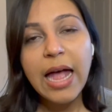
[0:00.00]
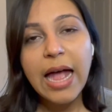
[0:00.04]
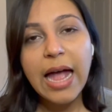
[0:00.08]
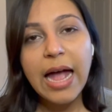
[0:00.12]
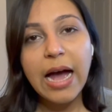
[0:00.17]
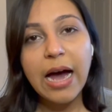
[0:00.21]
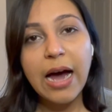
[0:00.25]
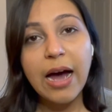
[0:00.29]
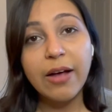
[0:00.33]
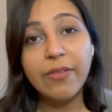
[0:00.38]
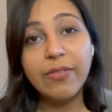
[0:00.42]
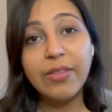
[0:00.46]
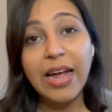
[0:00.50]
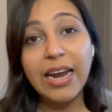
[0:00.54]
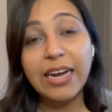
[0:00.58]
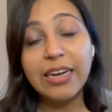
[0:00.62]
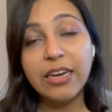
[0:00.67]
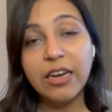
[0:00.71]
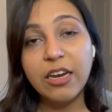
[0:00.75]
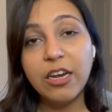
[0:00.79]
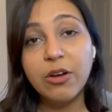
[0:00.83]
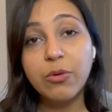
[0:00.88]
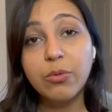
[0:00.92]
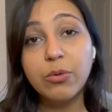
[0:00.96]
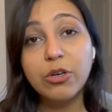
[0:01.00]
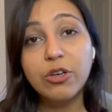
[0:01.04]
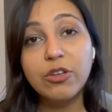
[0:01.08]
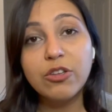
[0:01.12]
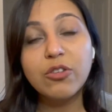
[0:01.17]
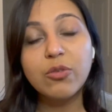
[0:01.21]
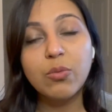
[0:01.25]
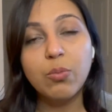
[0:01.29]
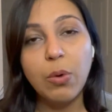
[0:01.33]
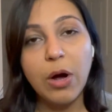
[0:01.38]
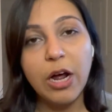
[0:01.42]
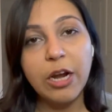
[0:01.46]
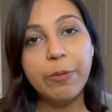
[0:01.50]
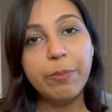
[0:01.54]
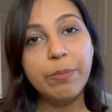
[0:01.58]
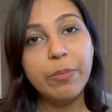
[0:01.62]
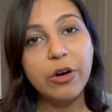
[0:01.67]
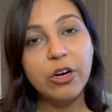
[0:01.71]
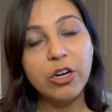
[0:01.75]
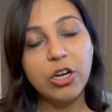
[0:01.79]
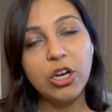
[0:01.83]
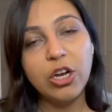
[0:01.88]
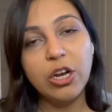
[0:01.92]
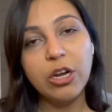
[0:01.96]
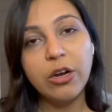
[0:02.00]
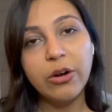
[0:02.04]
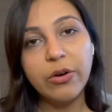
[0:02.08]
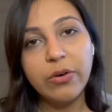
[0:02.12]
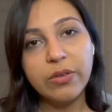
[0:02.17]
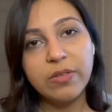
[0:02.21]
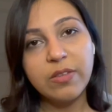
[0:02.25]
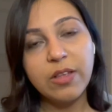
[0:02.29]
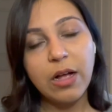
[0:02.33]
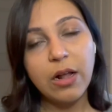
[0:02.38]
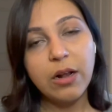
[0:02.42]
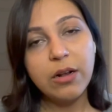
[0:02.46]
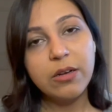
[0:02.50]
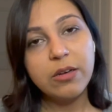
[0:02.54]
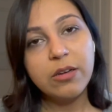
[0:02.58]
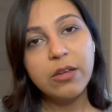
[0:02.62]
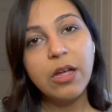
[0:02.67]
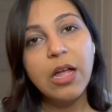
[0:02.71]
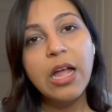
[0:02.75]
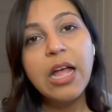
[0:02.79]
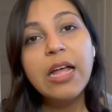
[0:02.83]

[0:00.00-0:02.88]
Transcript: that delivers one particular result.